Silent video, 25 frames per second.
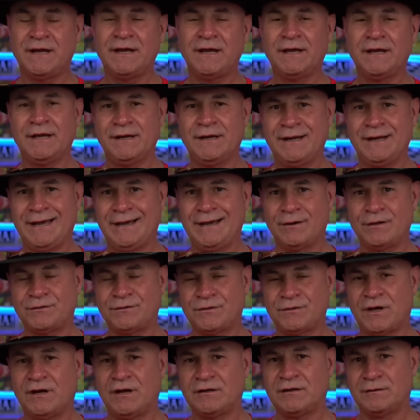and how to
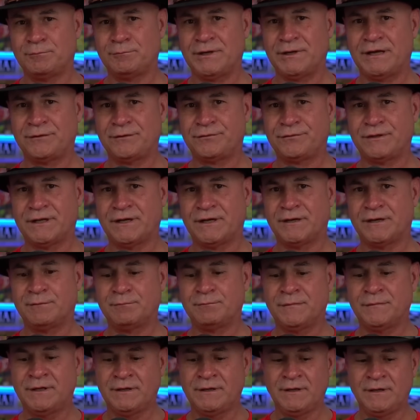talk about
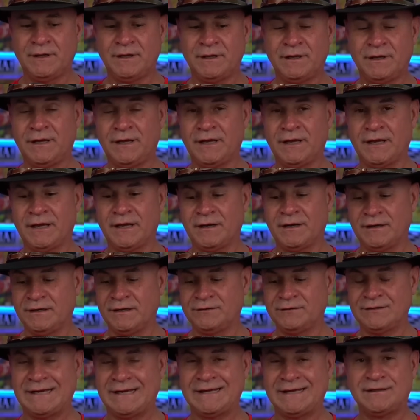them and
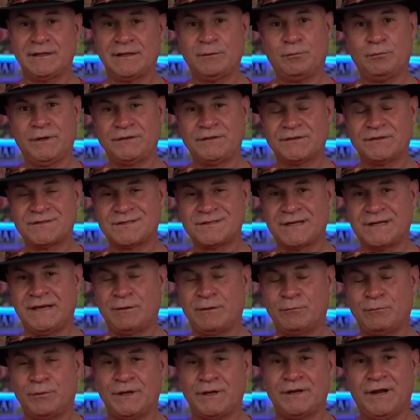exactly what to say
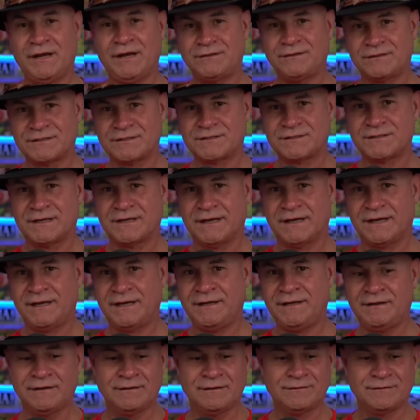and what not to
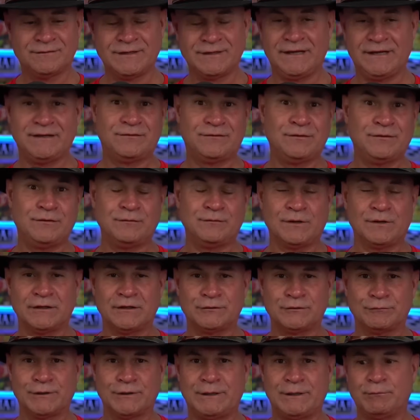say saying too
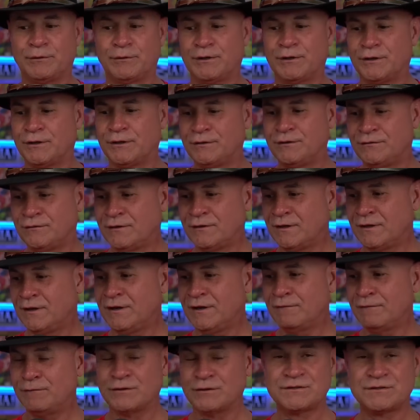doctory words
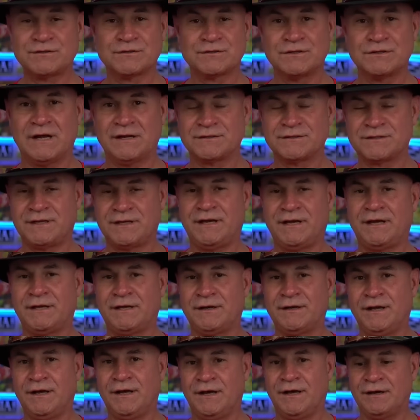versus not saying
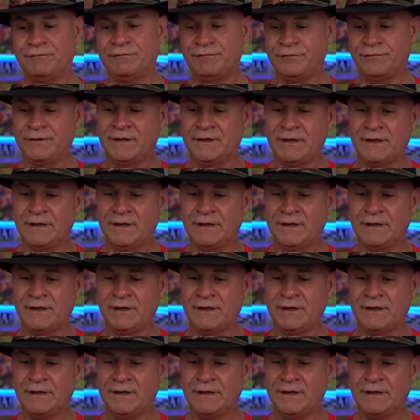enough.